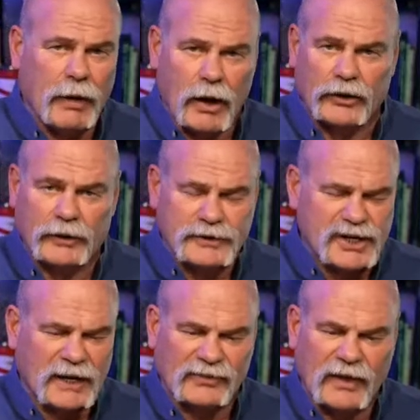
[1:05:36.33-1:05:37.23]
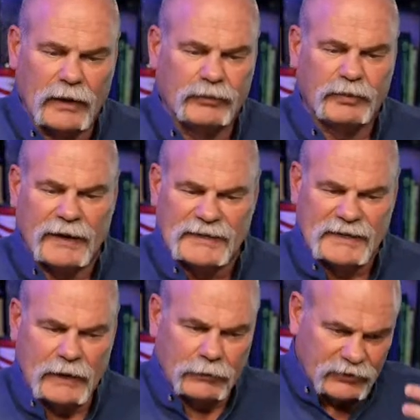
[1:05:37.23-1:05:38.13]
all your check stubs, pay
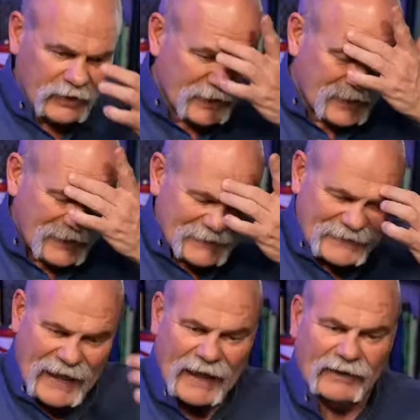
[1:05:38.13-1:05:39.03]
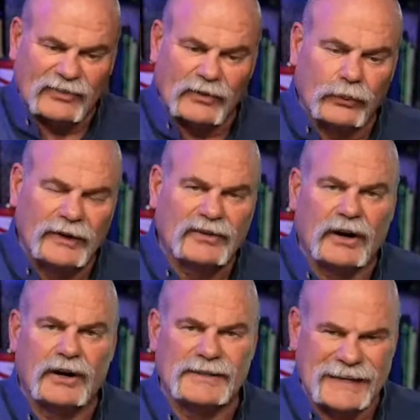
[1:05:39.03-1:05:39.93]
stubs, tax
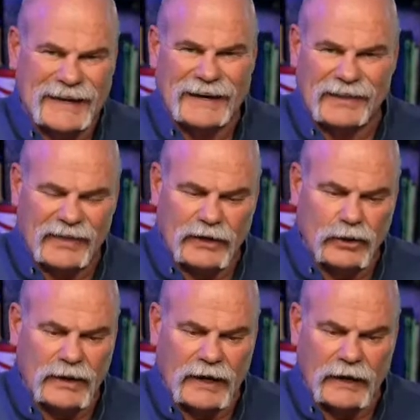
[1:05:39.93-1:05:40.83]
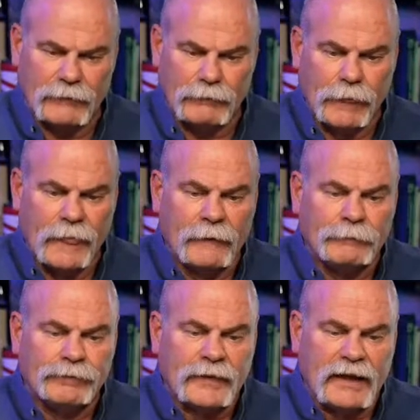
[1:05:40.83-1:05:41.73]
returns, anything you can.
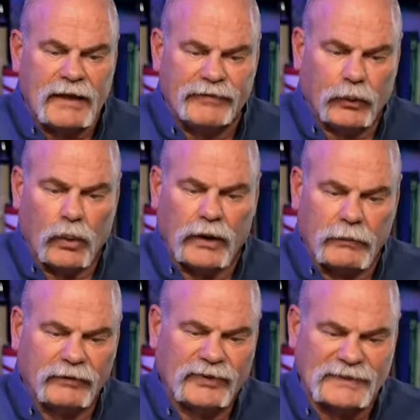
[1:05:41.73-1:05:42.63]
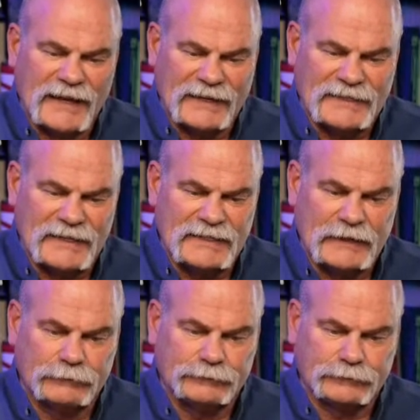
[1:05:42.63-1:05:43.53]
If you're wanting to move to Texas,